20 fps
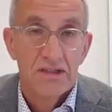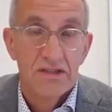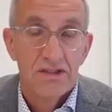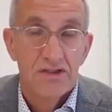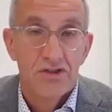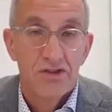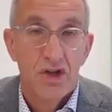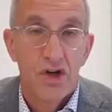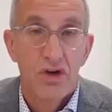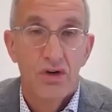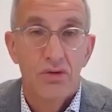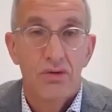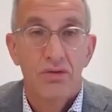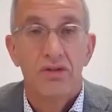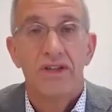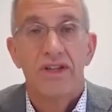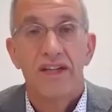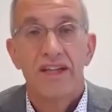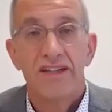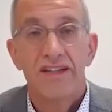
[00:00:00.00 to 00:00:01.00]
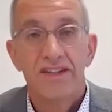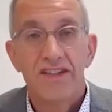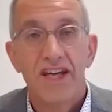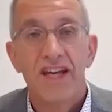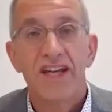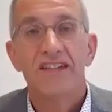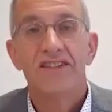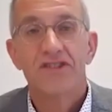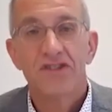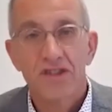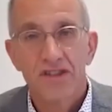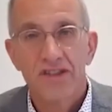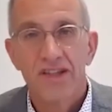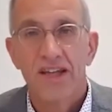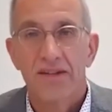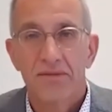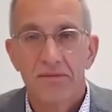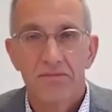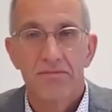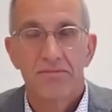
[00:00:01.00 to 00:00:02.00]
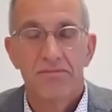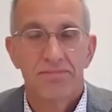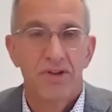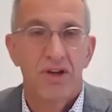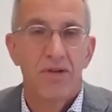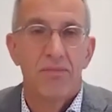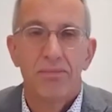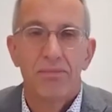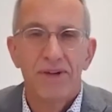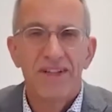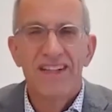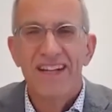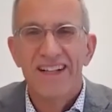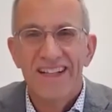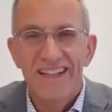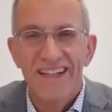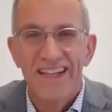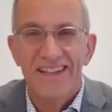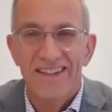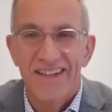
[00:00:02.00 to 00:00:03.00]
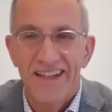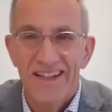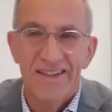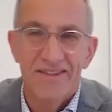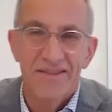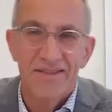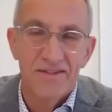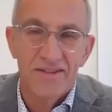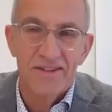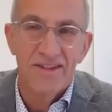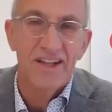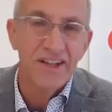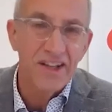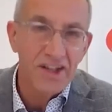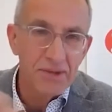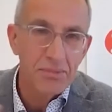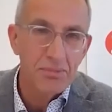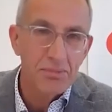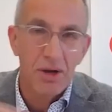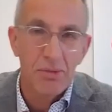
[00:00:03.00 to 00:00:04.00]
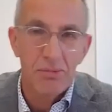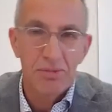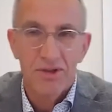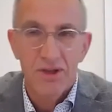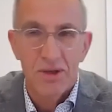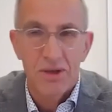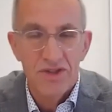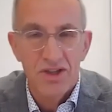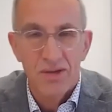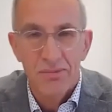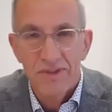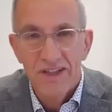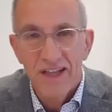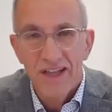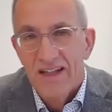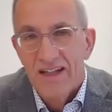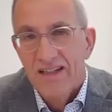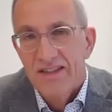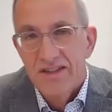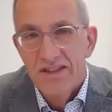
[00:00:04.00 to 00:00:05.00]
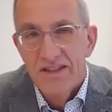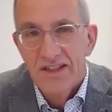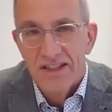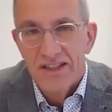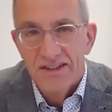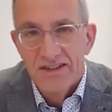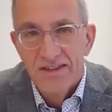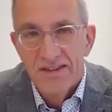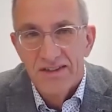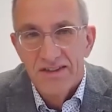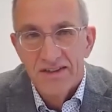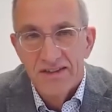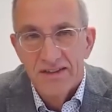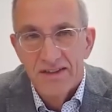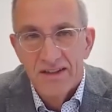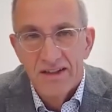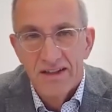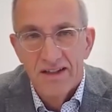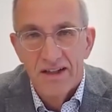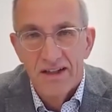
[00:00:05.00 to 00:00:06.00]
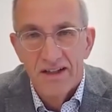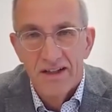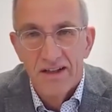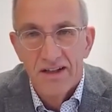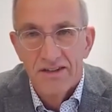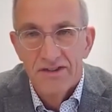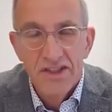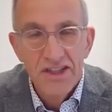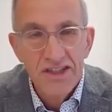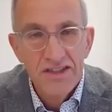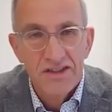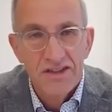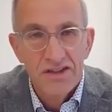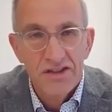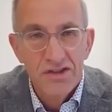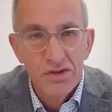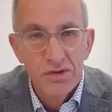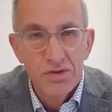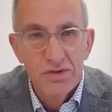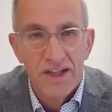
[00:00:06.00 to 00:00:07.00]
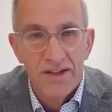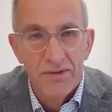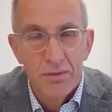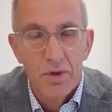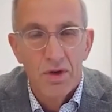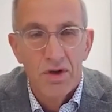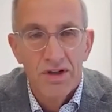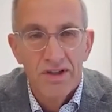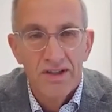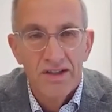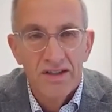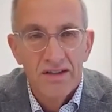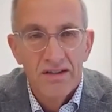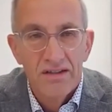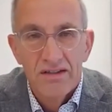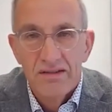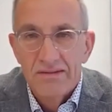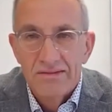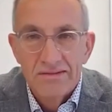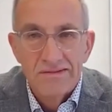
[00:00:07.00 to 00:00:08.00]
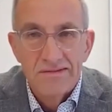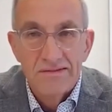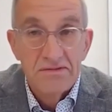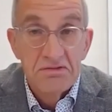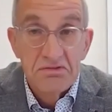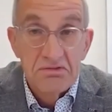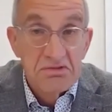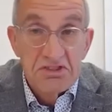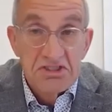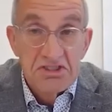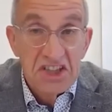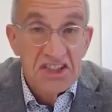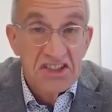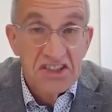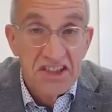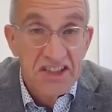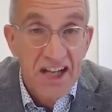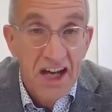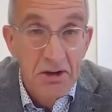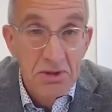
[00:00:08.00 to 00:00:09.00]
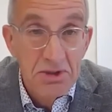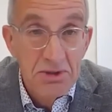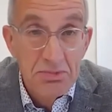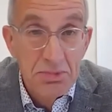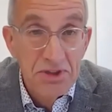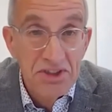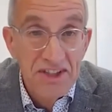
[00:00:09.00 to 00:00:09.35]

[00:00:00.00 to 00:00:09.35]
So in the end, you can, but then again, then another problem comes up. Yeah, you need uh, uh, teachers who can work 16 hours per